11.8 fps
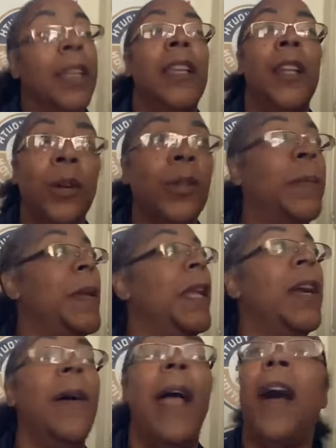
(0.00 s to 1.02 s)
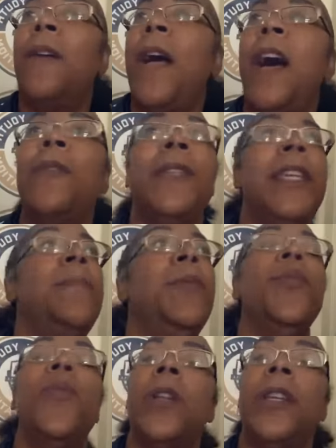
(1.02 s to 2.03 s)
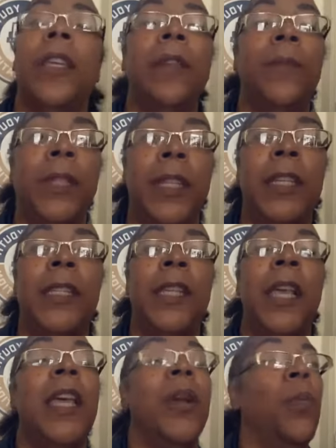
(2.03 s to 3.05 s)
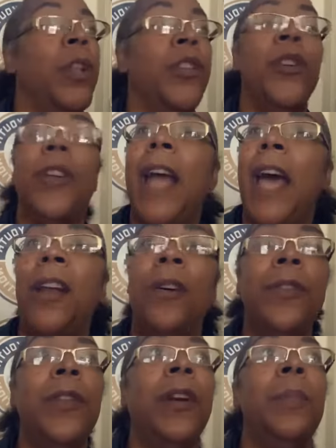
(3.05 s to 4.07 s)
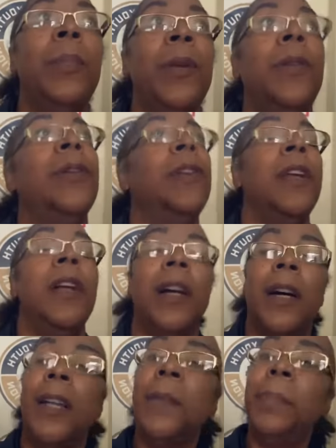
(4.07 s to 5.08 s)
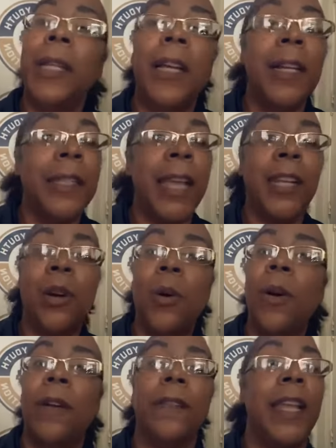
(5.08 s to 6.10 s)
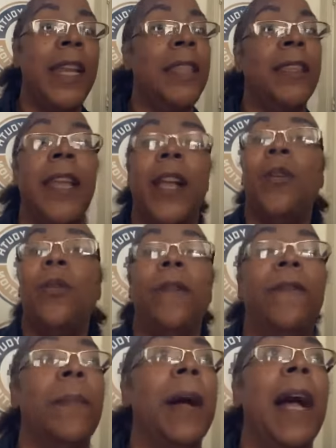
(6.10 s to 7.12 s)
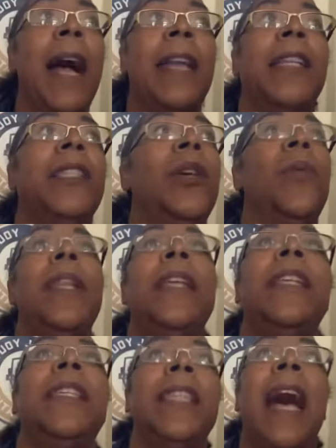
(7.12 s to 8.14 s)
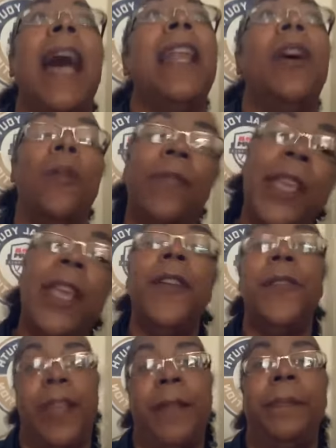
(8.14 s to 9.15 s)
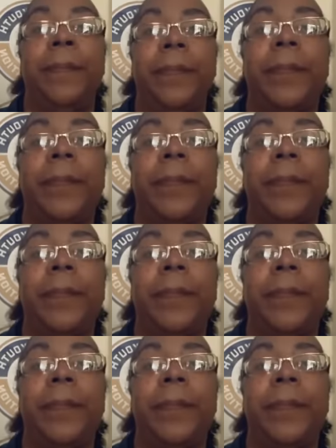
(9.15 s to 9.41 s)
Depending on how deep you want to get with this, when you're not on your computer, unplug that cord, that Ethernet cord from behind it, so it is not on the internet.